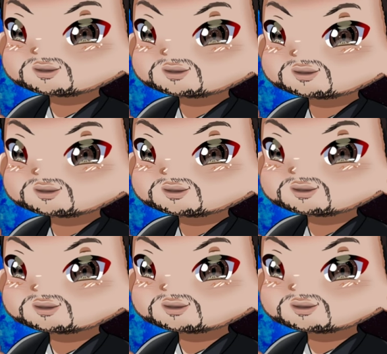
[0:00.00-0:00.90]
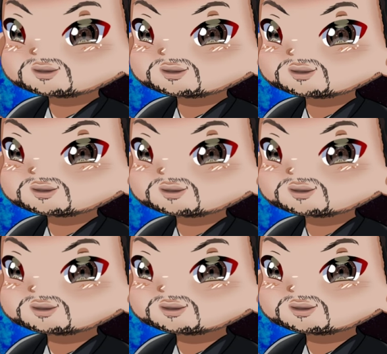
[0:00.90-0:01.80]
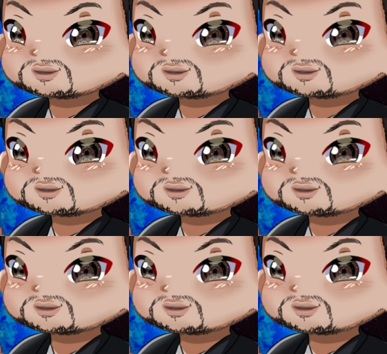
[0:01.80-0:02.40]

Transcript: (silence)